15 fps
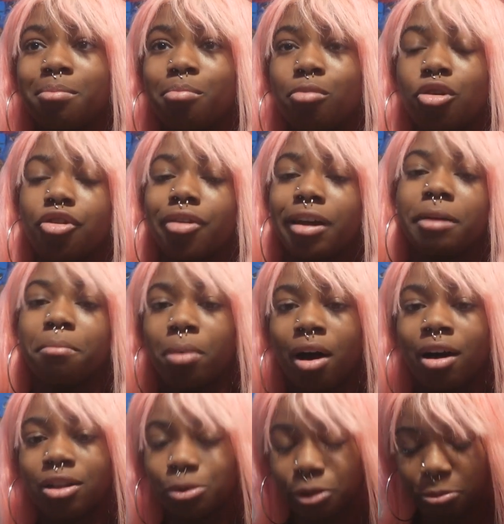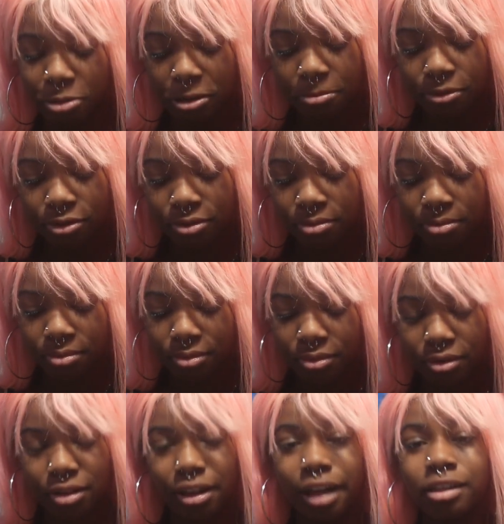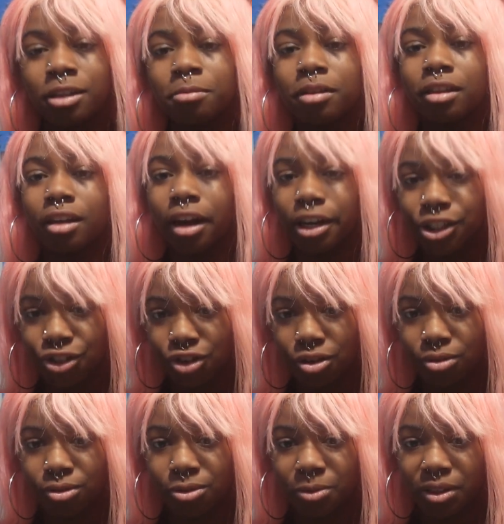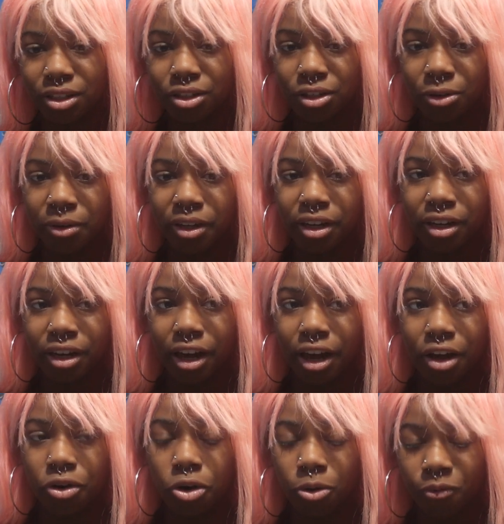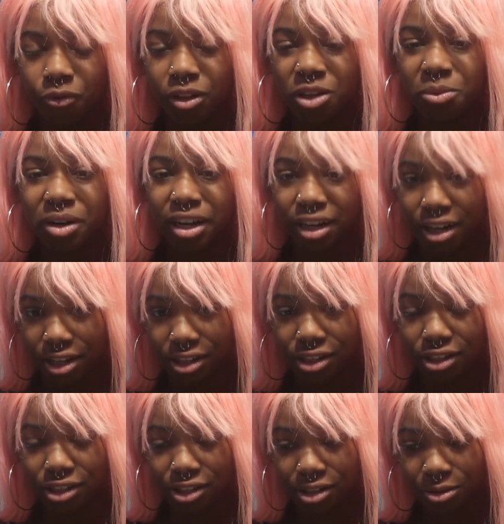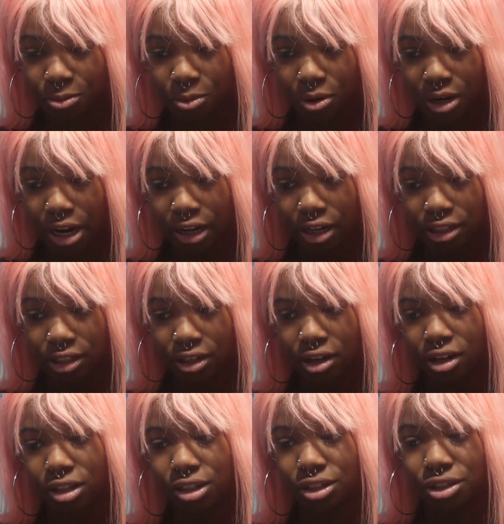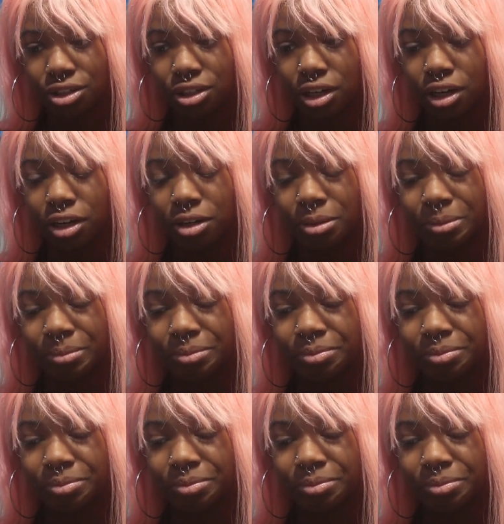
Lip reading: create bonds with people. That's something that I struggled with doing, and hopefully when I get to college, I'll